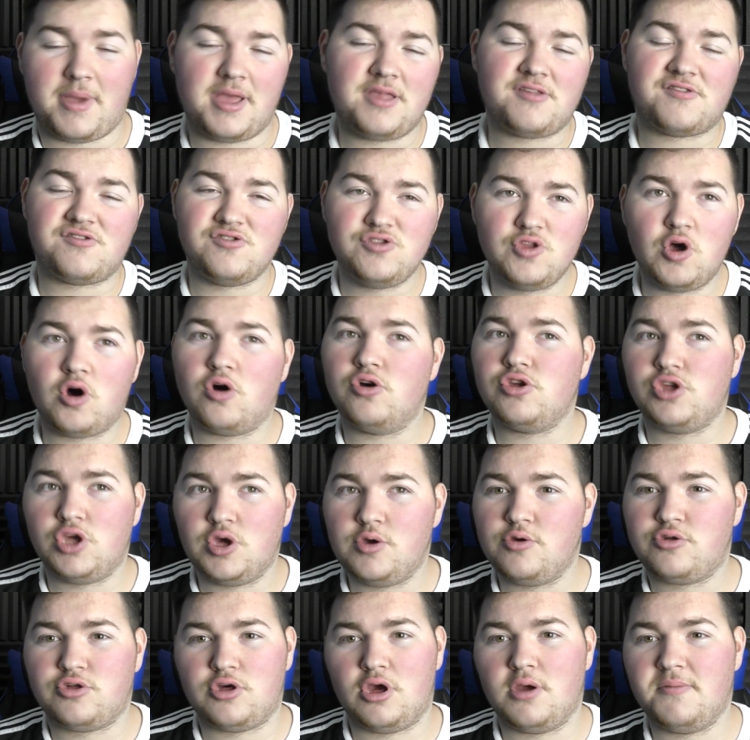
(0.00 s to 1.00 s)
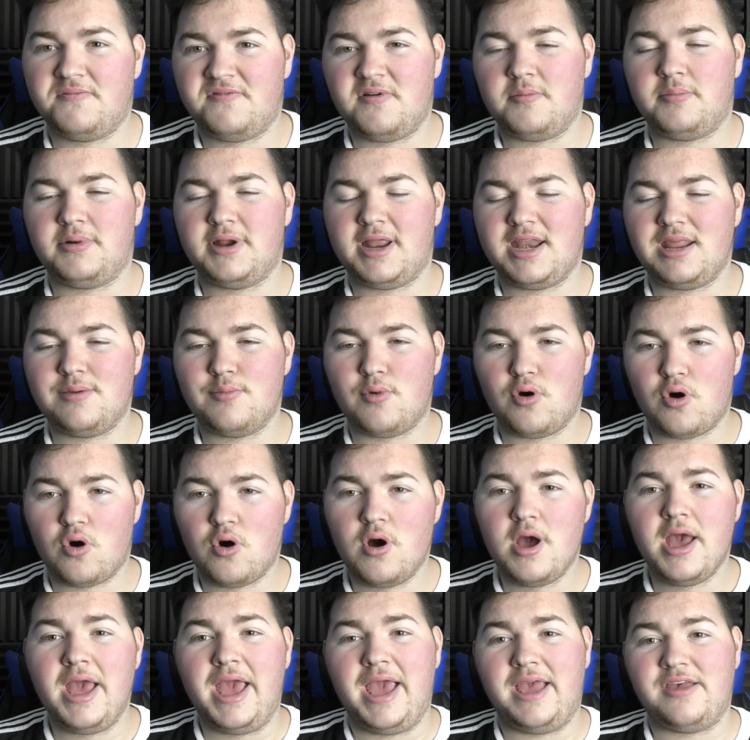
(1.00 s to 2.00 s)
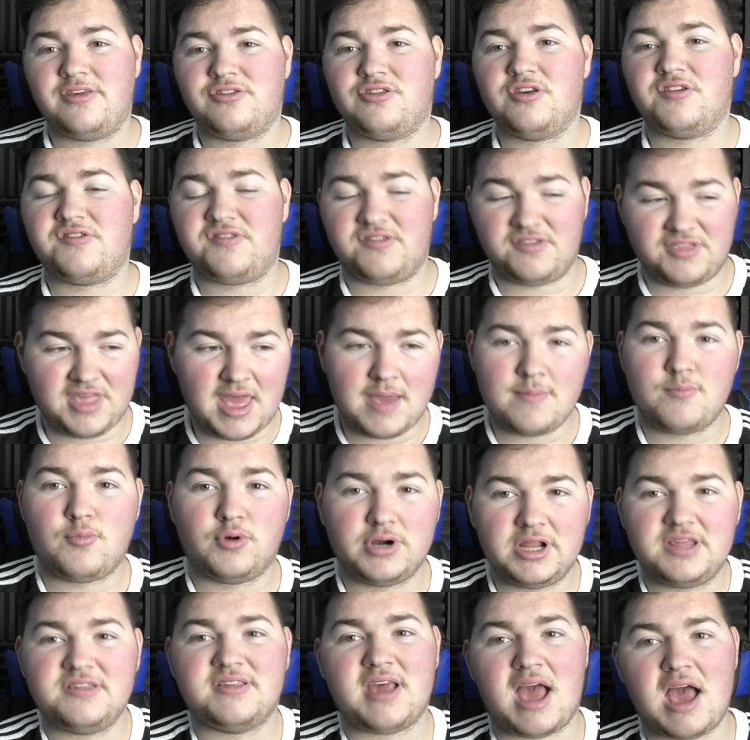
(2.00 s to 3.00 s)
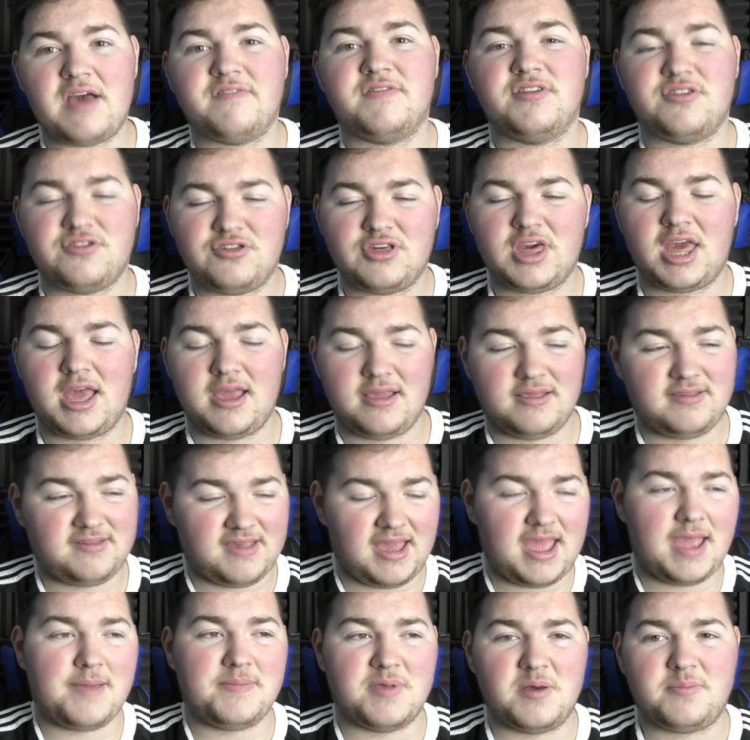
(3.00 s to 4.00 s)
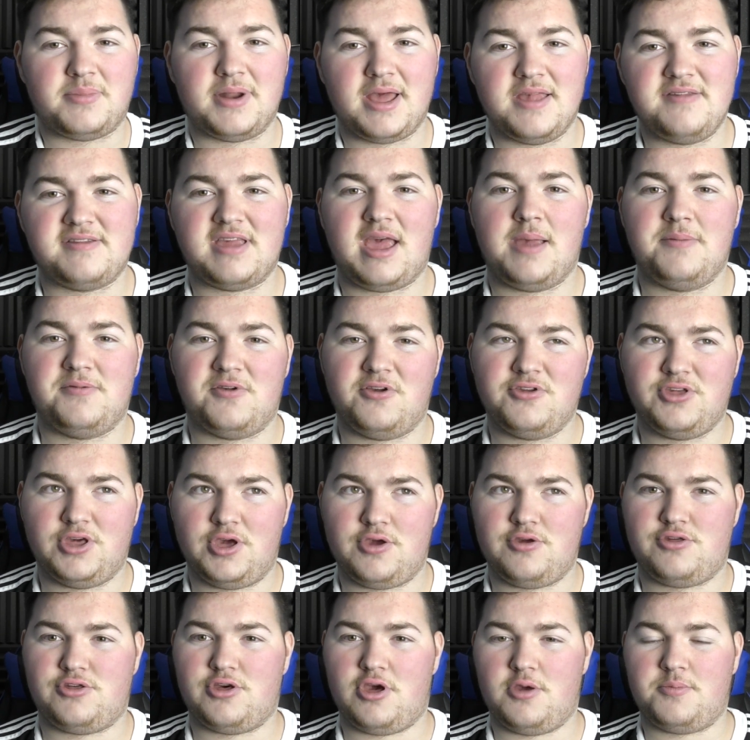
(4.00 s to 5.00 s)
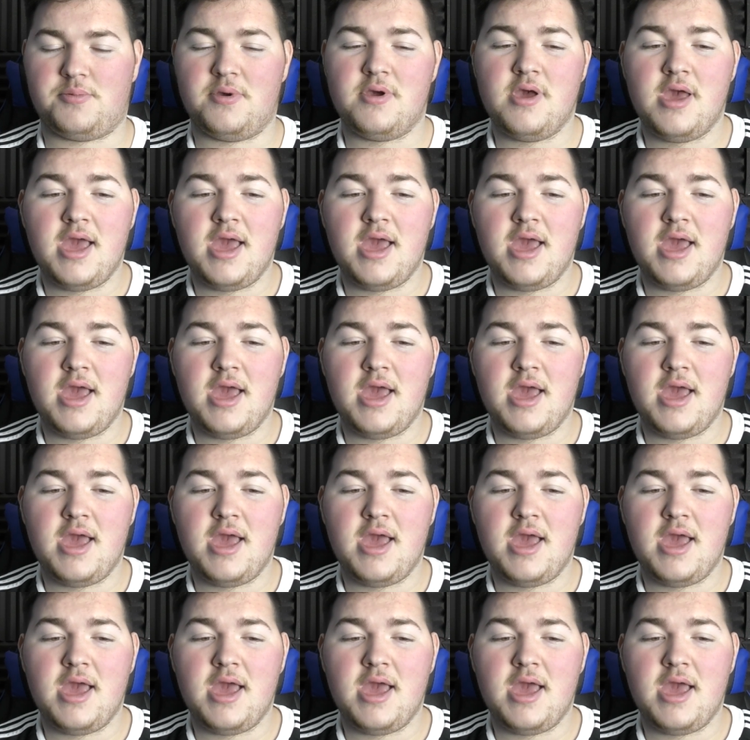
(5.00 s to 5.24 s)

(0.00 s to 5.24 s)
It's not YouTube football anymore, it's just them wanting to have a team that plays games on YouTube.